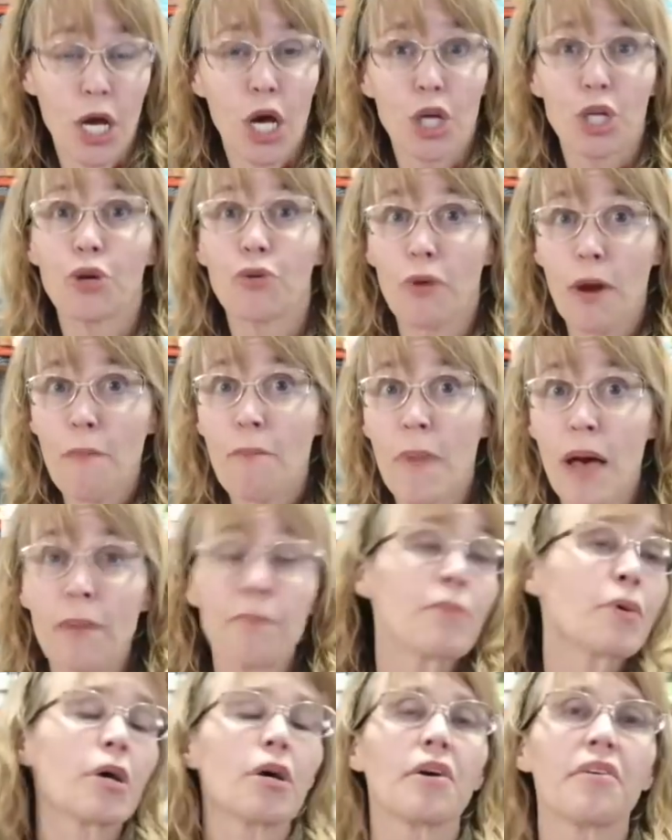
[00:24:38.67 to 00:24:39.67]
You
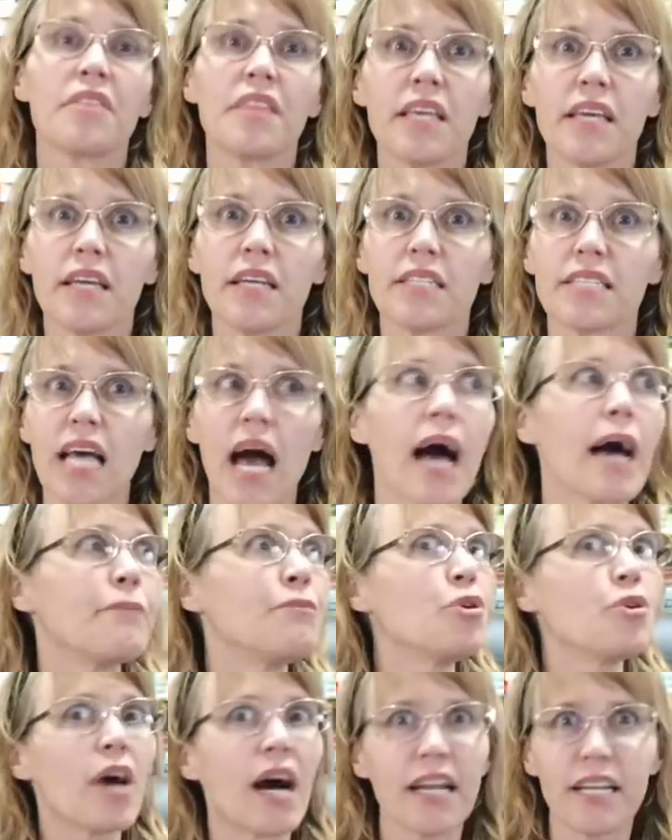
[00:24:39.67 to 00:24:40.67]
remember the time
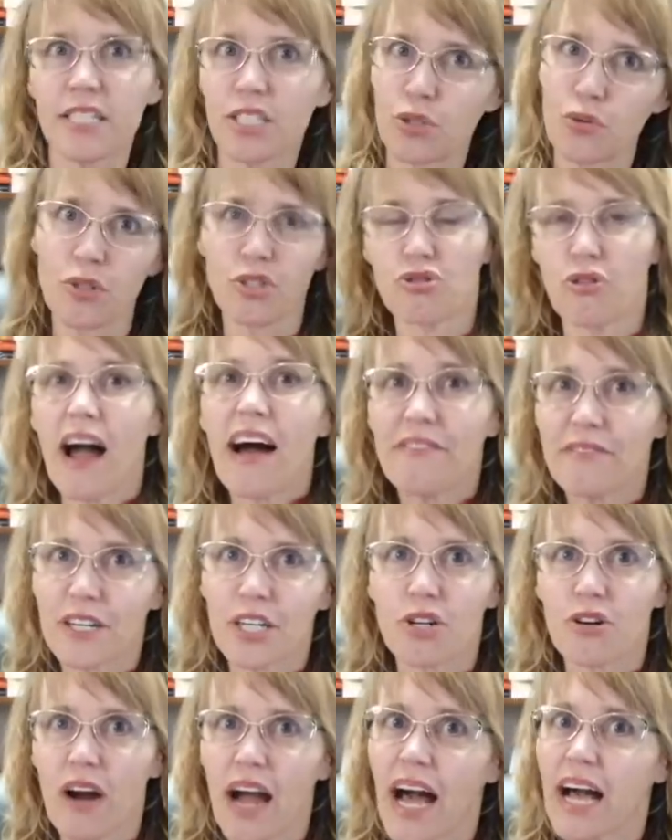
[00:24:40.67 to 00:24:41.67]
you got into a traffic
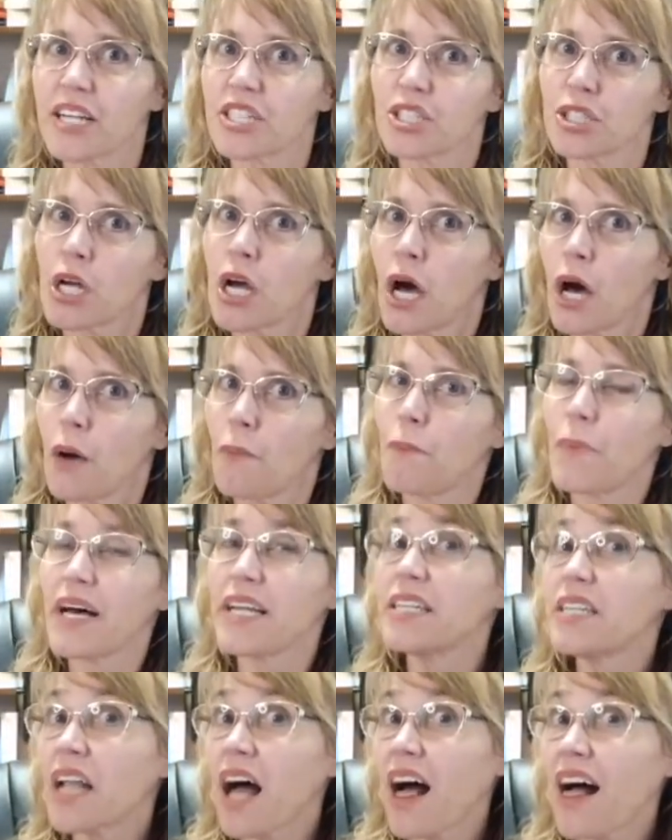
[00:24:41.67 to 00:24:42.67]
crash,
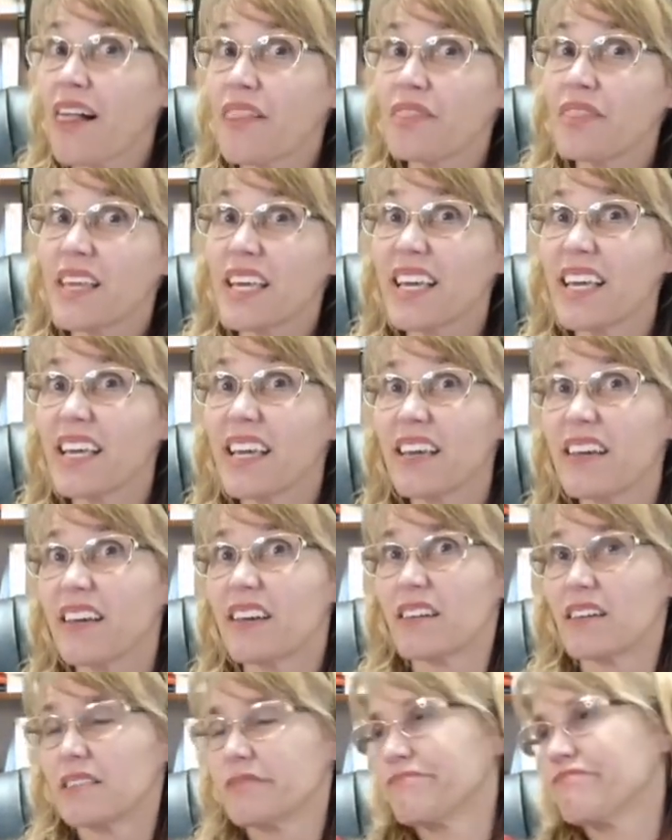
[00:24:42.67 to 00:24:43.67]
but not the
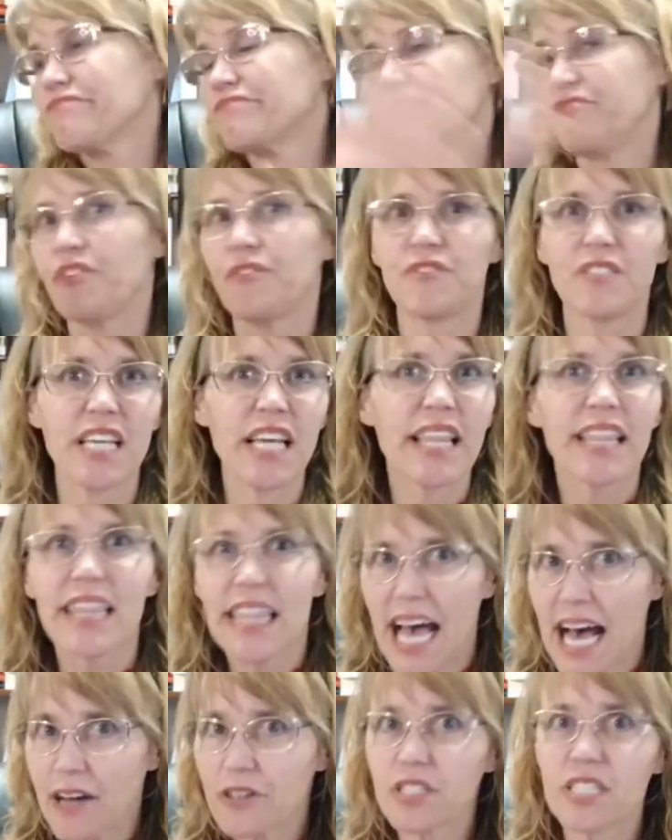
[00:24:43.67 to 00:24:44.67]
fifteen
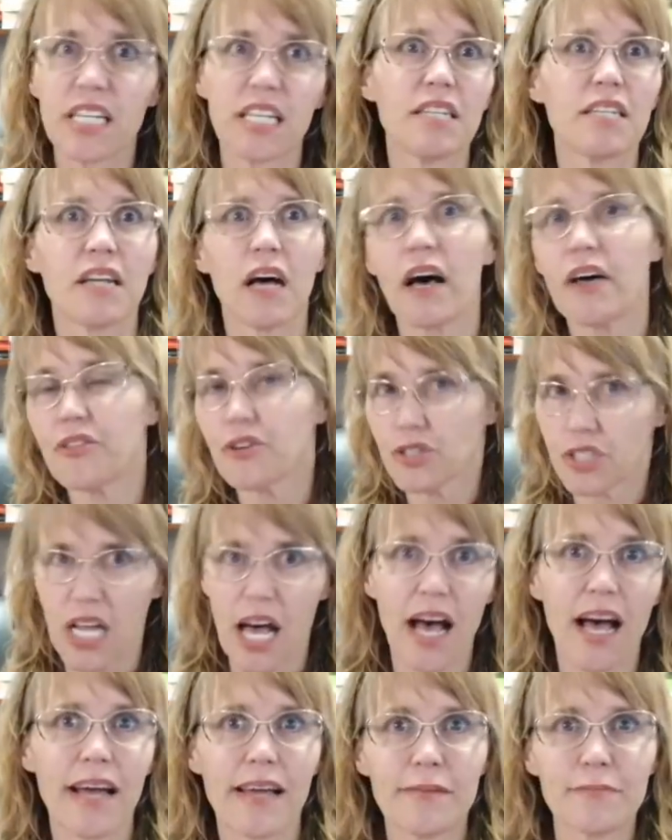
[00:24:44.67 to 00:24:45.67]
thousand other
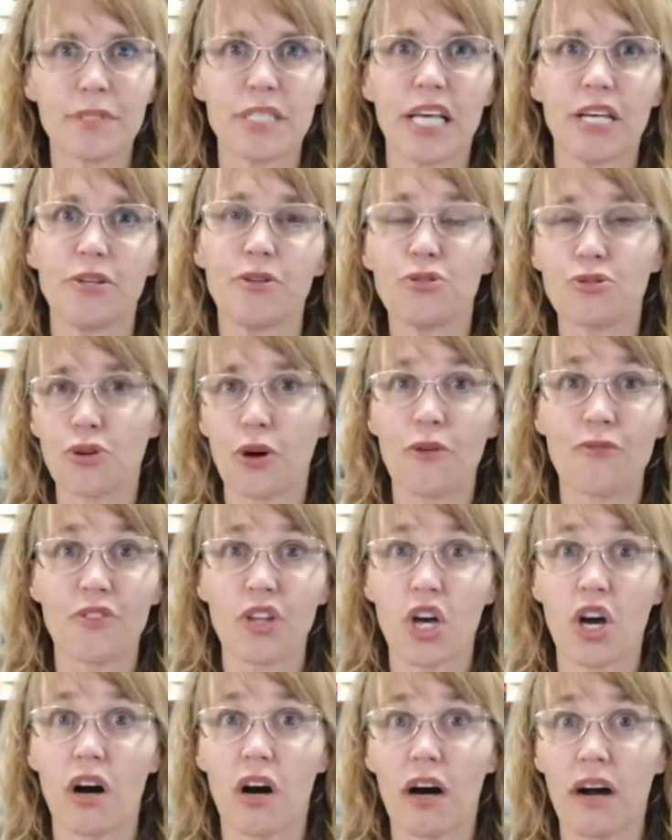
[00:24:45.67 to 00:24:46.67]
times that you drove the
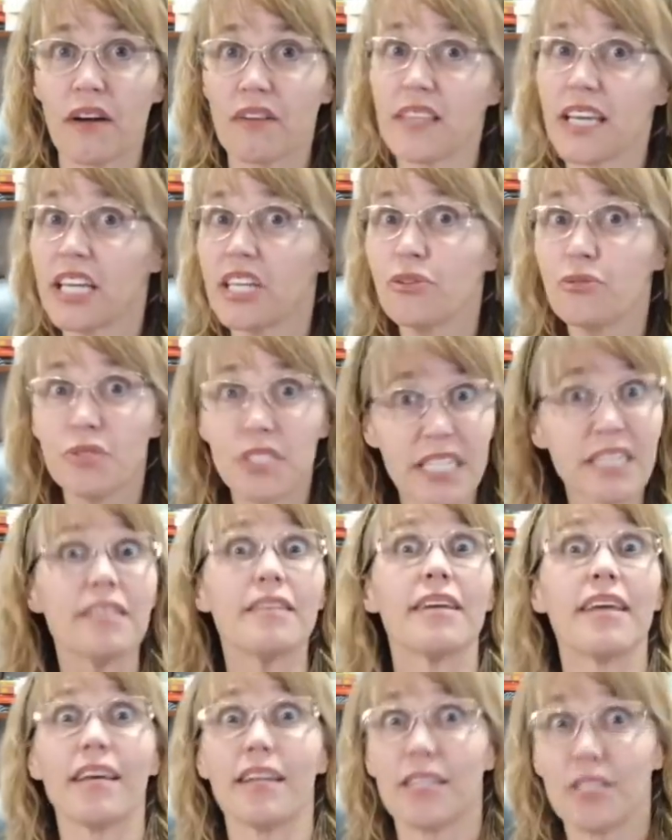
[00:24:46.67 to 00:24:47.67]
car that you
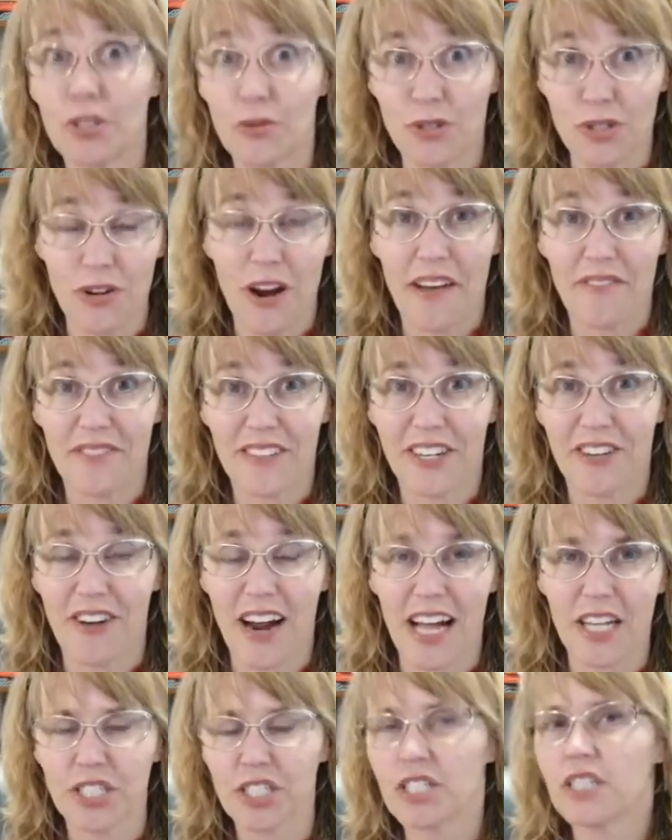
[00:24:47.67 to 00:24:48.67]
didn't get into a traffic
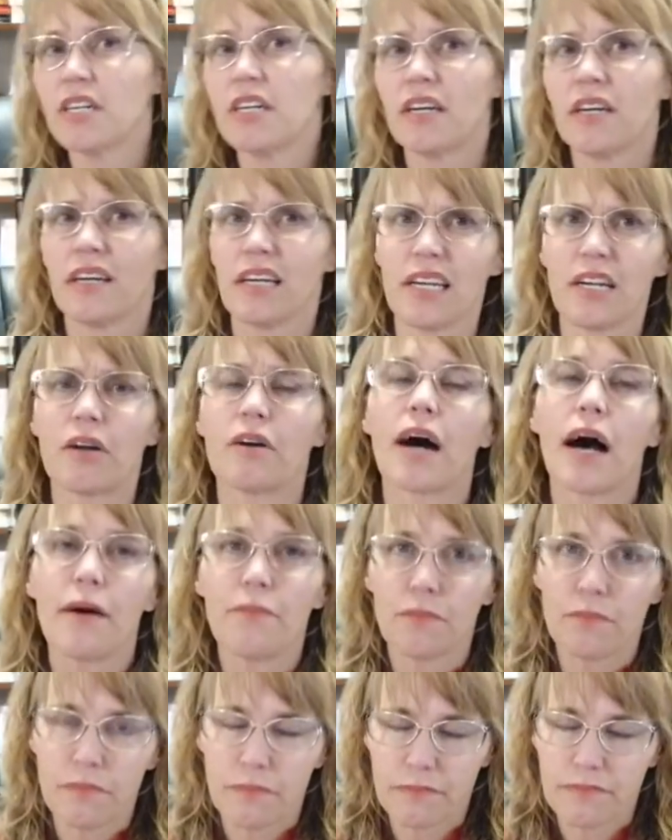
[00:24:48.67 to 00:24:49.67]
crash. You know,
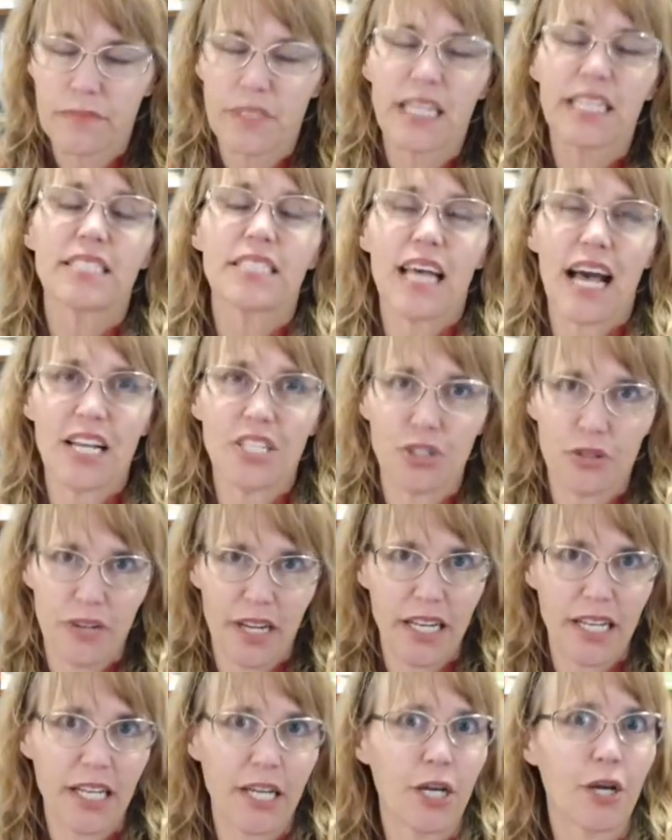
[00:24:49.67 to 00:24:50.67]
I'm
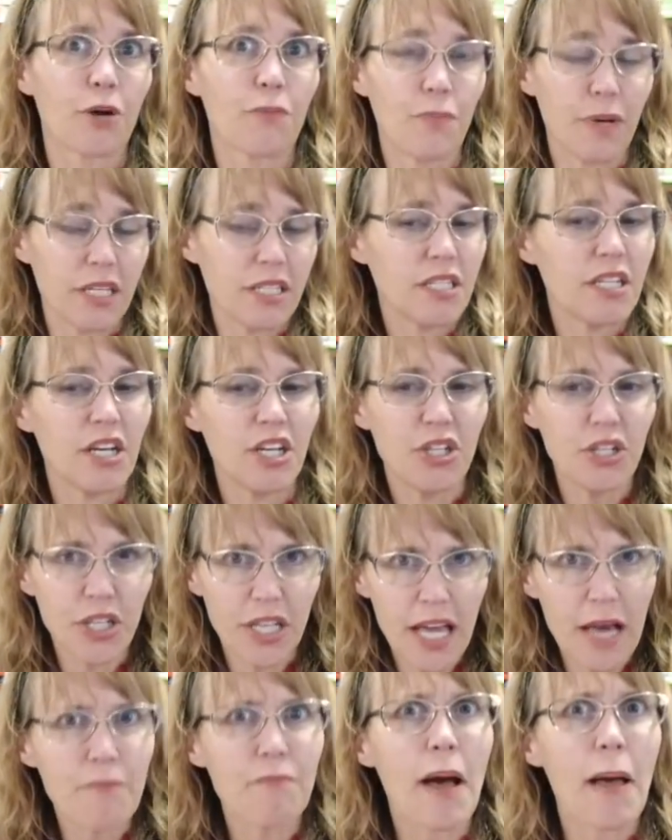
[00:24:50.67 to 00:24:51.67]
exaggerating here, but you, you
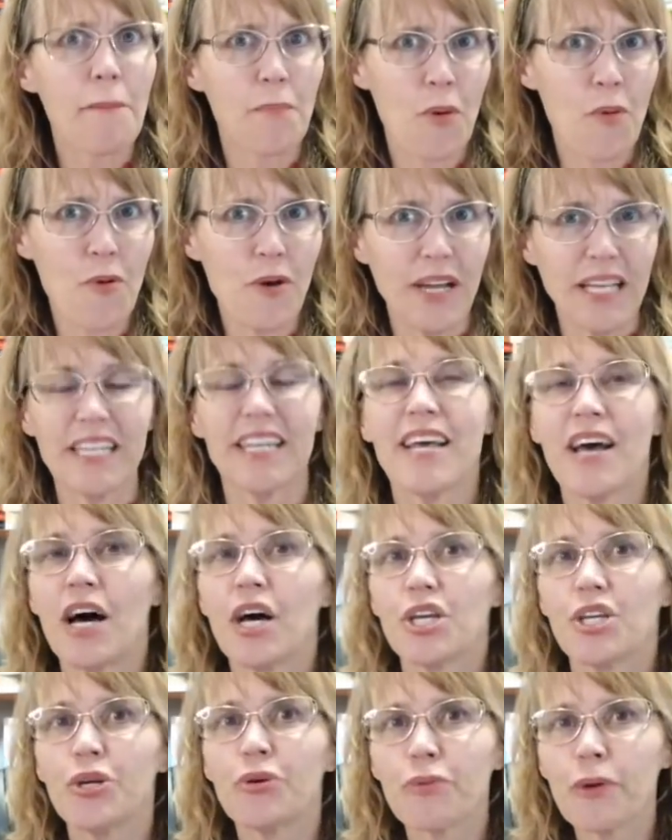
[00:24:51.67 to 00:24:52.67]
get my point.
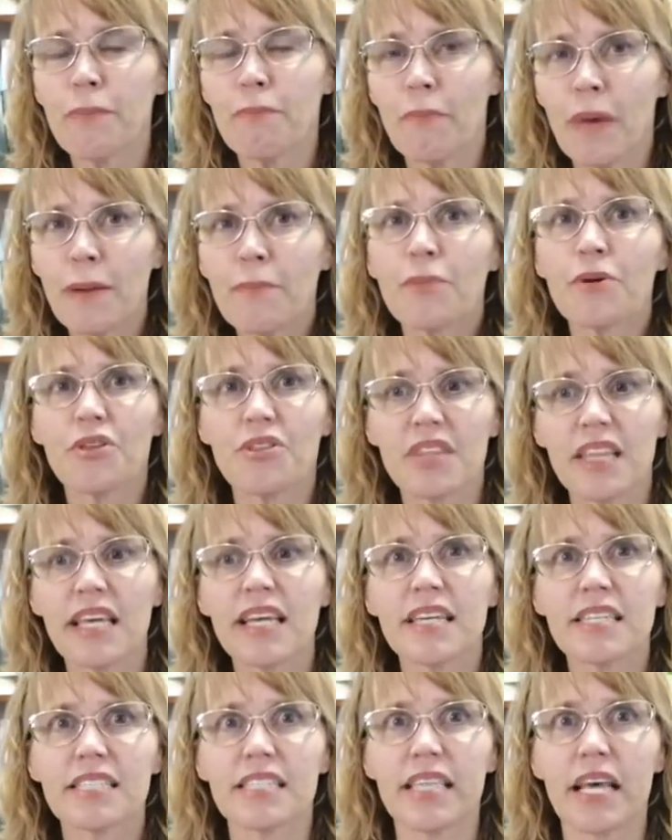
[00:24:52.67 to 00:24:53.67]
You remember
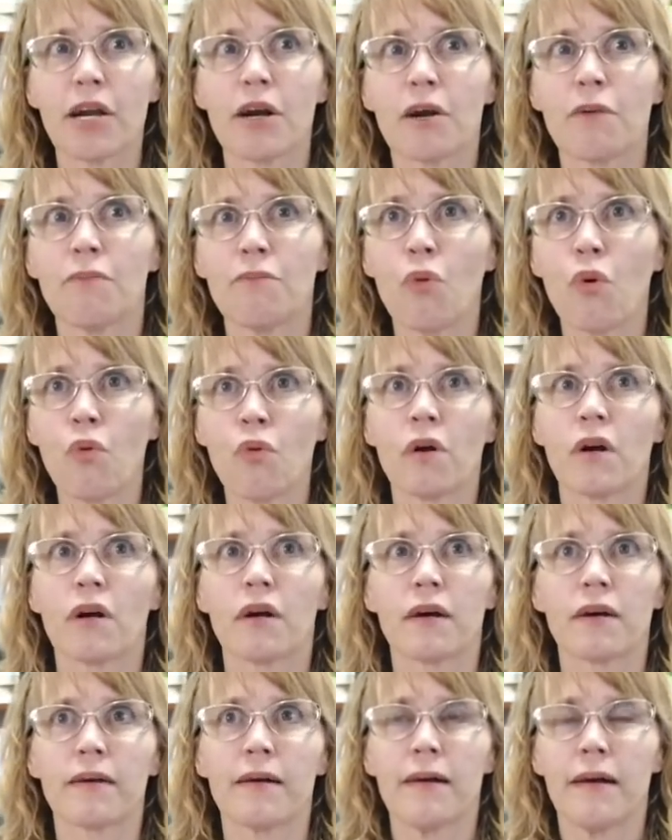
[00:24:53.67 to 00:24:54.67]
things that are
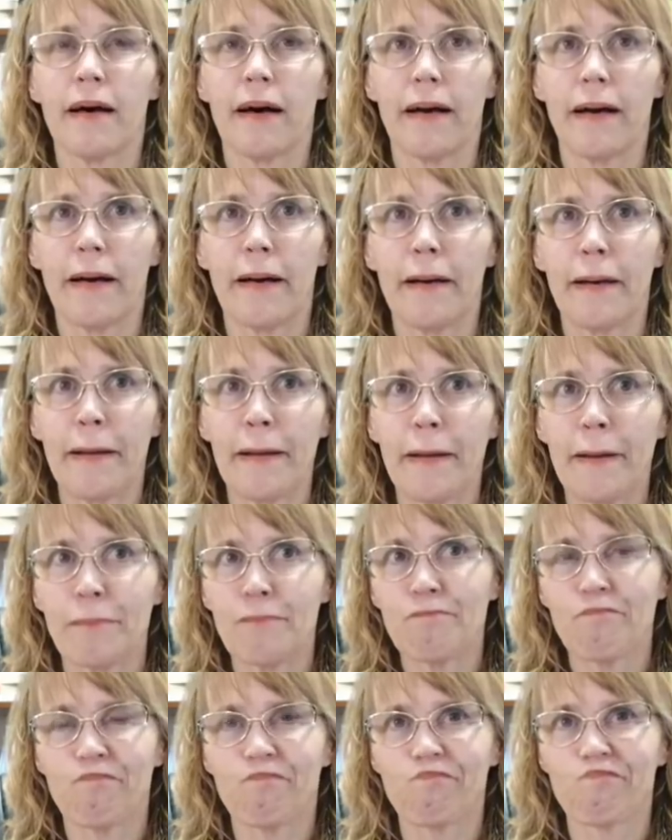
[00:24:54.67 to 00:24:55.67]
more
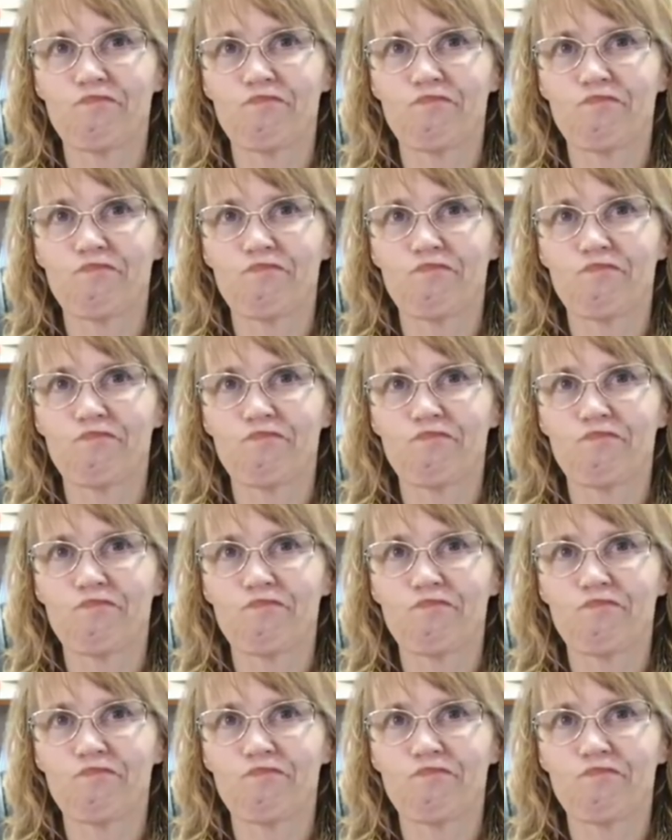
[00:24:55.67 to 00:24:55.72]
um,